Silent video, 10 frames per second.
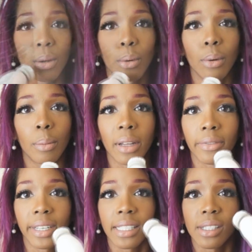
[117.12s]
just go on my
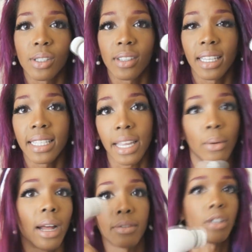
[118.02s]
face and do this. I
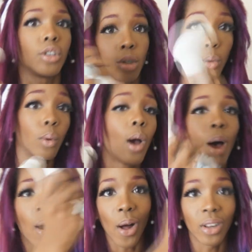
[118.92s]
don't have to do
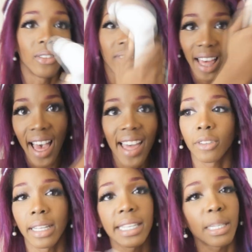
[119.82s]
all of that.
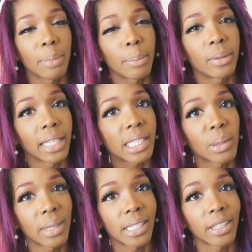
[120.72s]
For lazy people, that's
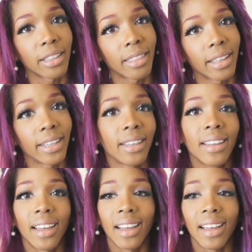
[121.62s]
always a good thing,